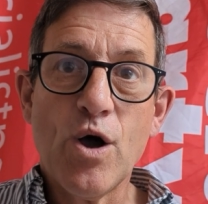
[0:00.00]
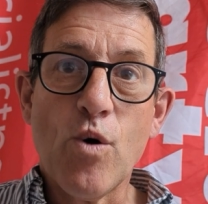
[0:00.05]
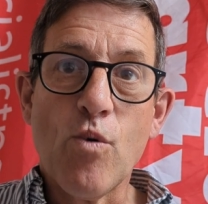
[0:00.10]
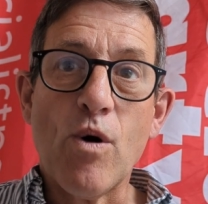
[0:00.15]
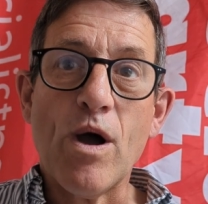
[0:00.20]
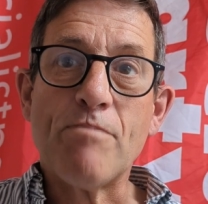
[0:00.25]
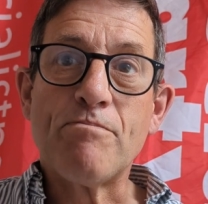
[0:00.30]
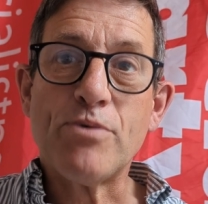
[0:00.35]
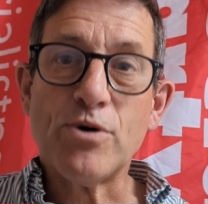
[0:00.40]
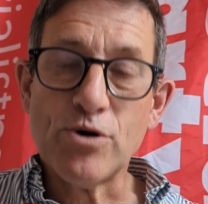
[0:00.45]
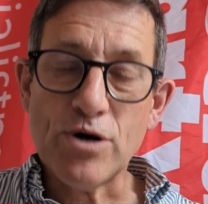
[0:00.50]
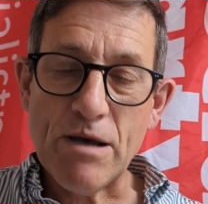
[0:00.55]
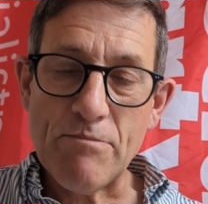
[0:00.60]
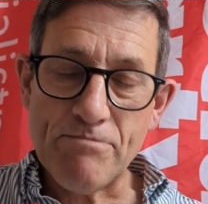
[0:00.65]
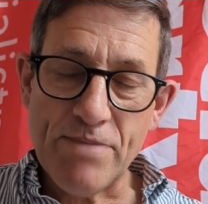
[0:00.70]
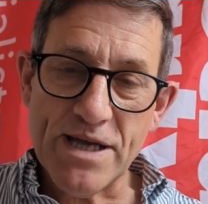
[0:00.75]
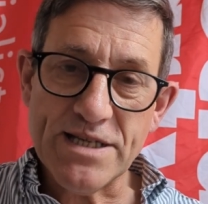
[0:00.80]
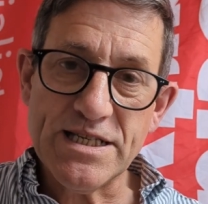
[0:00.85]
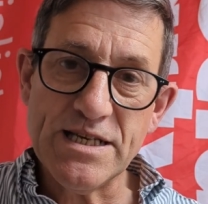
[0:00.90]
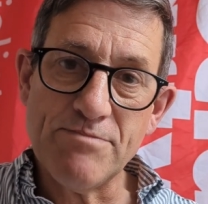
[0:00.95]
where
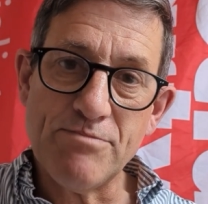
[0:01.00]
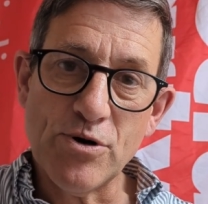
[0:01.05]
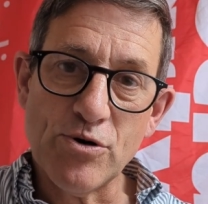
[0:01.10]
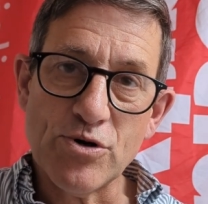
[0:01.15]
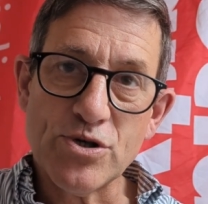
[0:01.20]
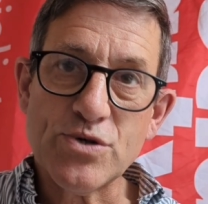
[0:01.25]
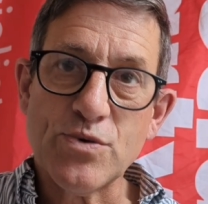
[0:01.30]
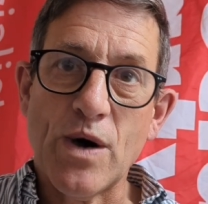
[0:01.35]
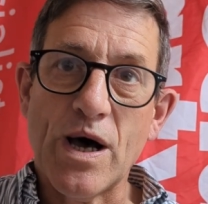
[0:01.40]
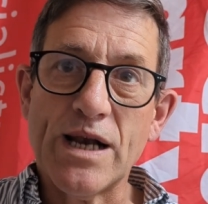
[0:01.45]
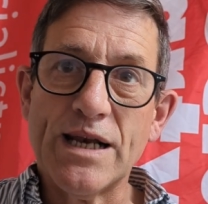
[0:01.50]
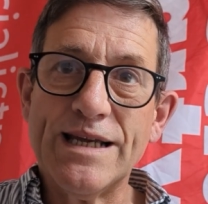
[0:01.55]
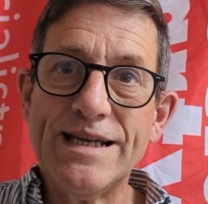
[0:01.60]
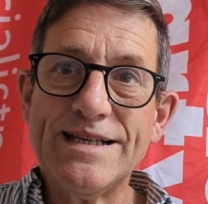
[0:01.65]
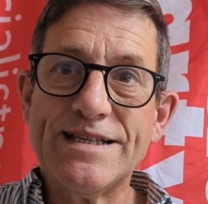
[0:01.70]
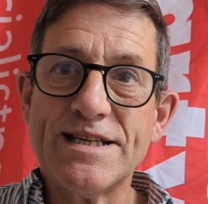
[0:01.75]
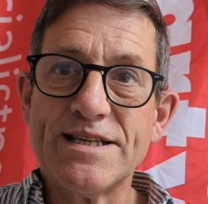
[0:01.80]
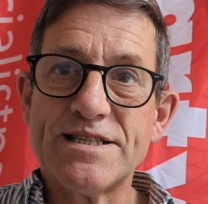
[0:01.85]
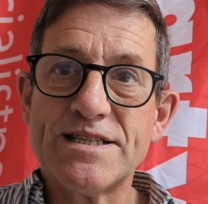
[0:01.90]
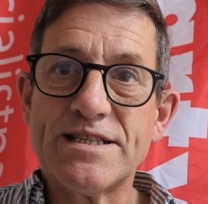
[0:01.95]
petty bourgeois
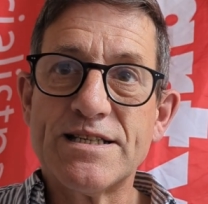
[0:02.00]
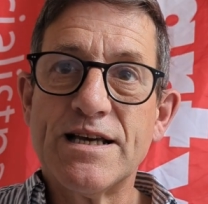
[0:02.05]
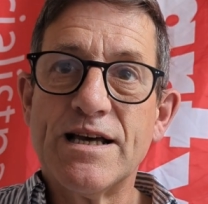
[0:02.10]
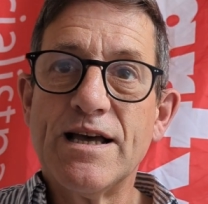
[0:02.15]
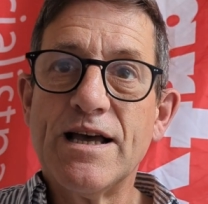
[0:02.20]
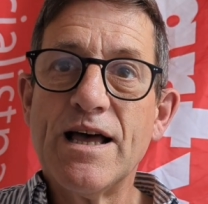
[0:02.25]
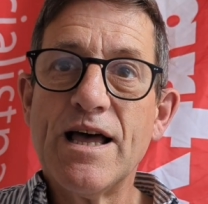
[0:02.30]
leaders